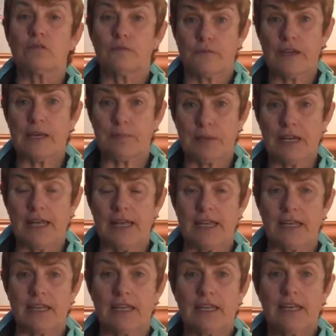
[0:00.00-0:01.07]
fair
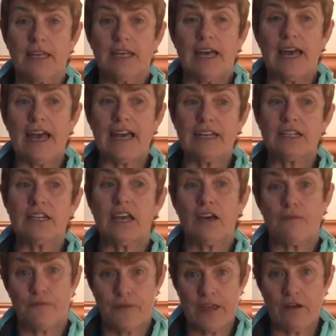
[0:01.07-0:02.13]
play and a
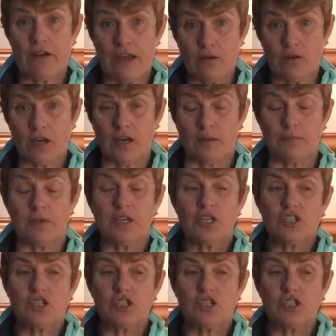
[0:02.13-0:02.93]
fair outcome.